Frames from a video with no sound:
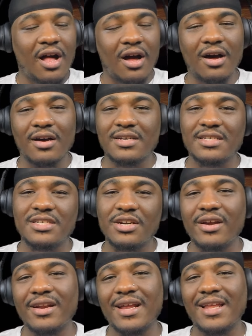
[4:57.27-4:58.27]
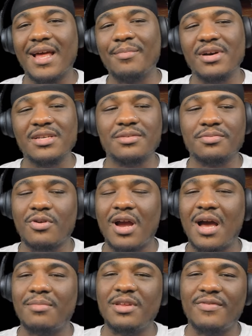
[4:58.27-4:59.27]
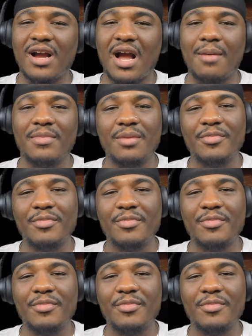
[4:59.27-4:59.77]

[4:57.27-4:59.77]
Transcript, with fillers: Uh, consider hitting that like button, subscribe, leave a comment,